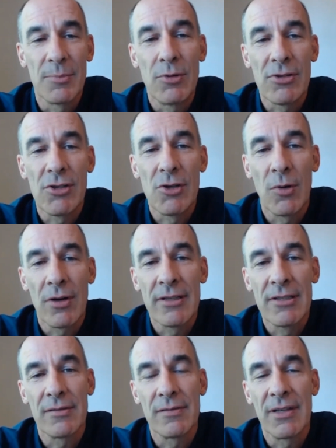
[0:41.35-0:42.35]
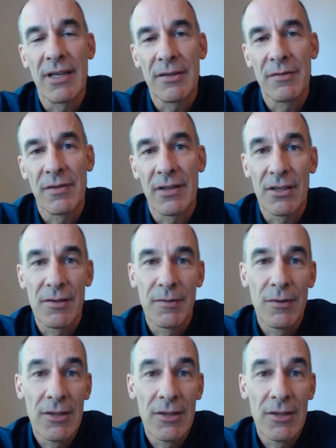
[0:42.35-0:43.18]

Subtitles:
and that supports quality of life